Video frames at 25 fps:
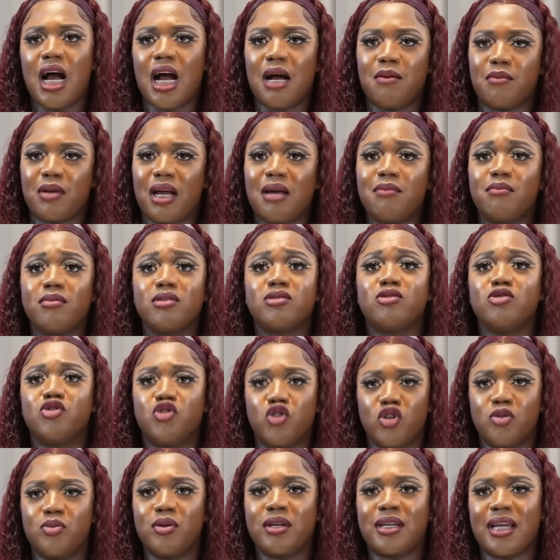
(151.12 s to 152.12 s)
coming to
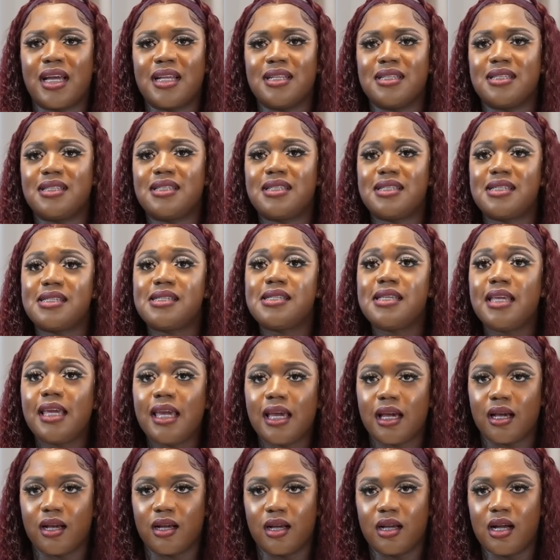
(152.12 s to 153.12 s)
Joburg and
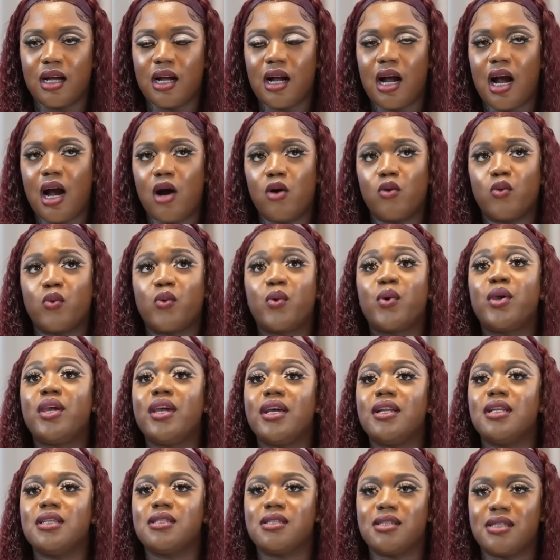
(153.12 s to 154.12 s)
seeing how
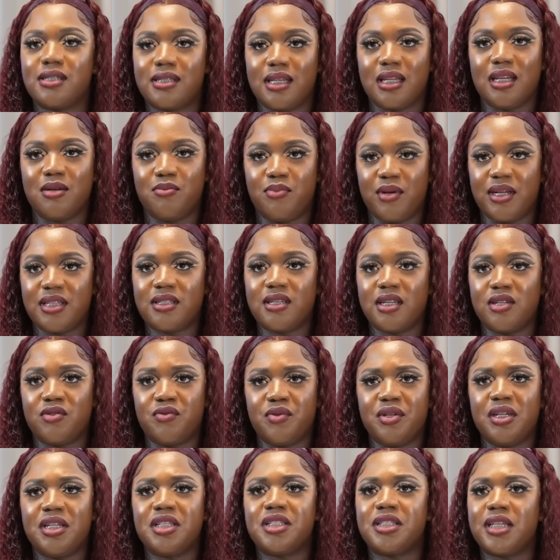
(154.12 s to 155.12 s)
queerness is celebrated
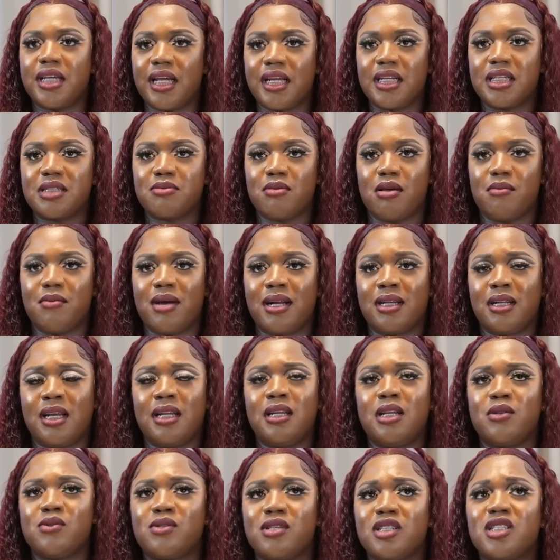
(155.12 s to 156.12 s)
really changed my mind,
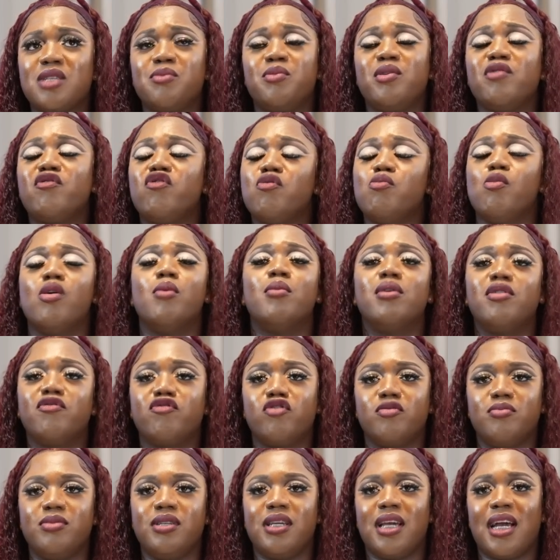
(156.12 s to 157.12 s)
and it was such a beautiful moment
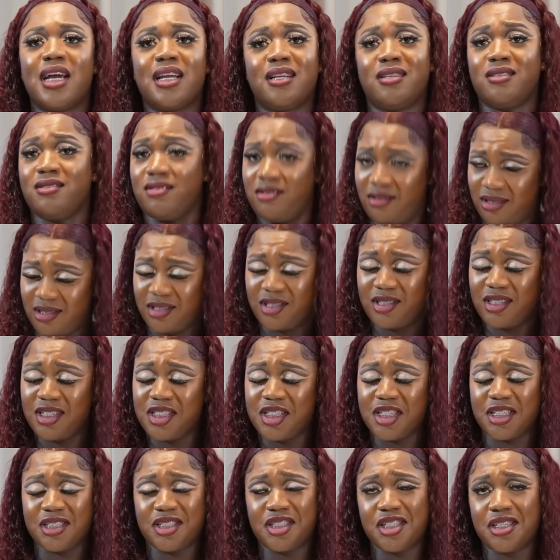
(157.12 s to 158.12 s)
for me. I actually
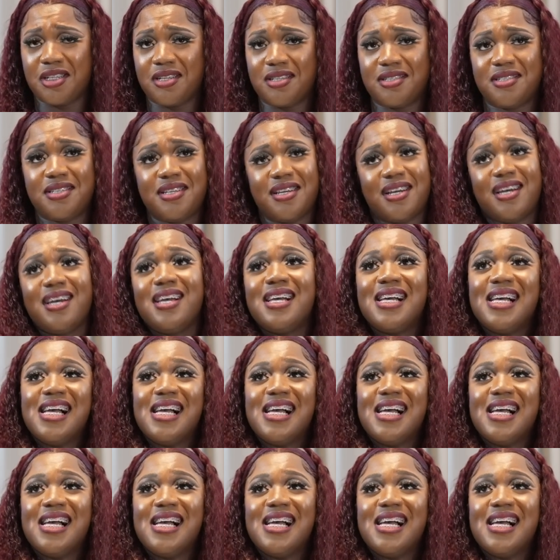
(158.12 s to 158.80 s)
shared a tear.